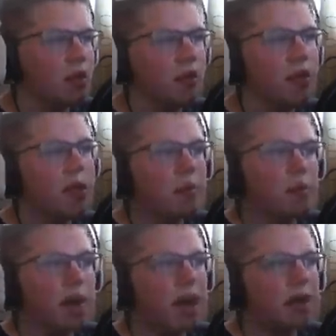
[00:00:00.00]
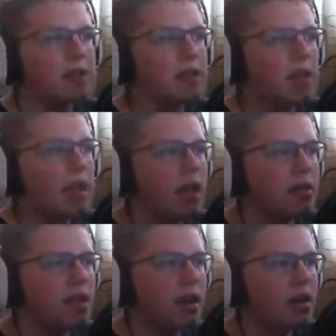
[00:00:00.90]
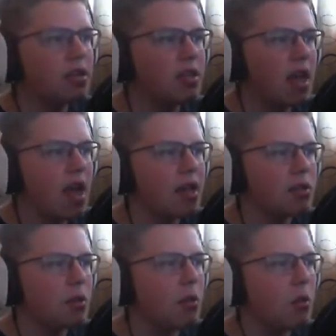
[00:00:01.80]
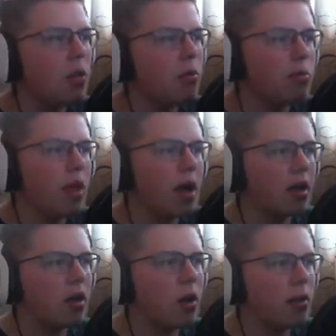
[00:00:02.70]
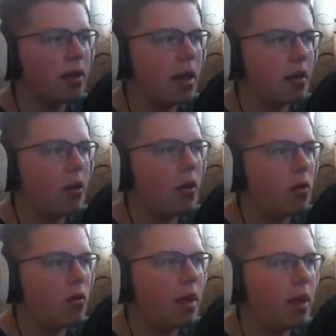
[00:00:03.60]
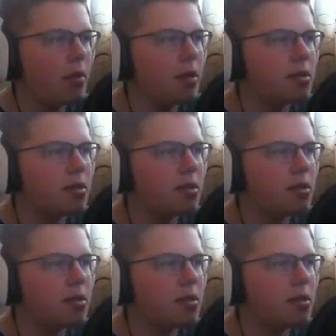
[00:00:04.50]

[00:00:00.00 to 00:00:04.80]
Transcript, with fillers: like the weird blocks, instead it just has one block going down all the way,